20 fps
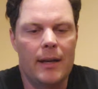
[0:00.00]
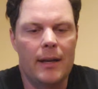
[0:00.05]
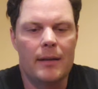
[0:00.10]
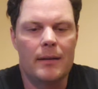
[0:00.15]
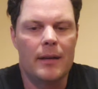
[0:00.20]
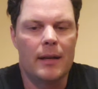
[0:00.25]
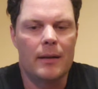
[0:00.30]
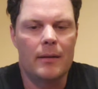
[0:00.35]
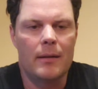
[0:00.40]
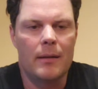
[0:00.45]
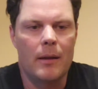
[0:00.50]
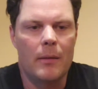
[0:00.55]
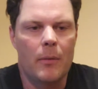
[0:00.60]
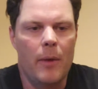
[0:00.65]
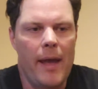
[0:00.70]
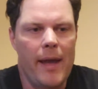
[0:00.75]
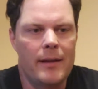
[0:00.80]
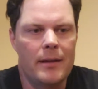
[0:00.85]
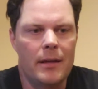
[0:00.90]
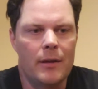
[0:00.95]
It
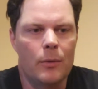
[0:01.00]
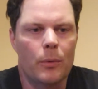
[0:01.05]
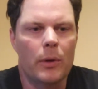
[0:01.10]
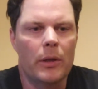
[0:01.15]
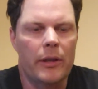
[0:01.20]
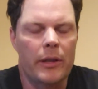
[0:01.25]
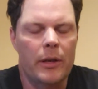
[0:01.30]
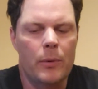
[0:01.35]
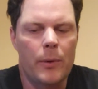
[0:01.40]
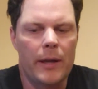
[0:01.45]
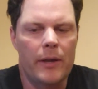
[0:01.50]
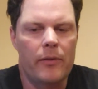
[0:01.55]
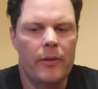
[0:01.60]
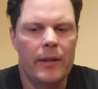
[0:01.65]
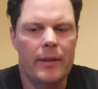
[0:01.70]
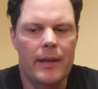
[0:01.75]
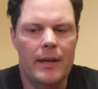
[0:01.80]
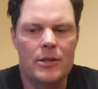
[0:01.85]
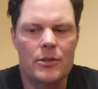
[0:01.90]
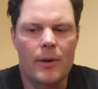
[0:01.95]
ended really
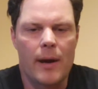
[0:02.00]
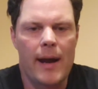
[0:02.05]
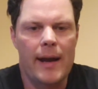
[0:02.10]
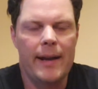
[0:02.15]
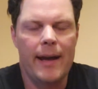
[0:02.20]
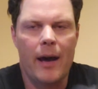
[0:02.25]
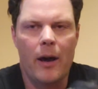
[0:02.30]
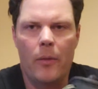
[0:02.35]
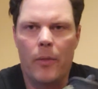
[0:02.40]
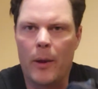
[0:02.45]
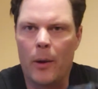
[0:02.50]
quickly. They dried out.